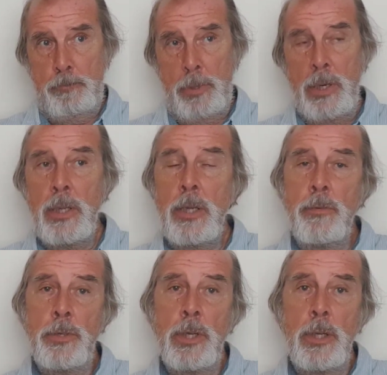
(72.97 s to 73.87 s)

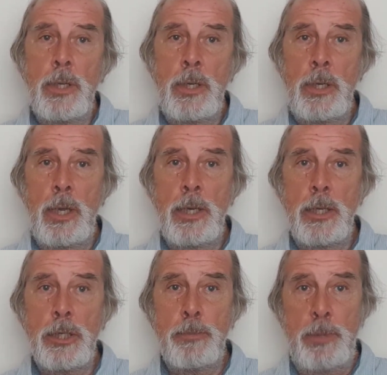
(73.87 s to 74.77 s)
believed that he
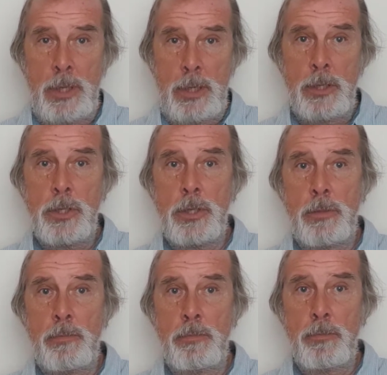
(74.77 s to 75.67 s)

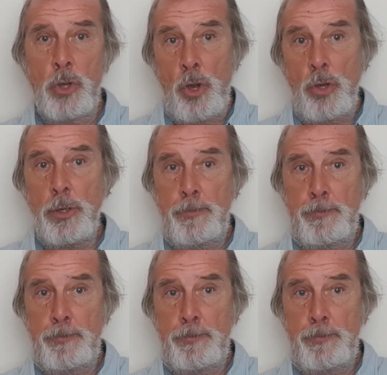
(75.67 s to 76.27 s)
experienced God.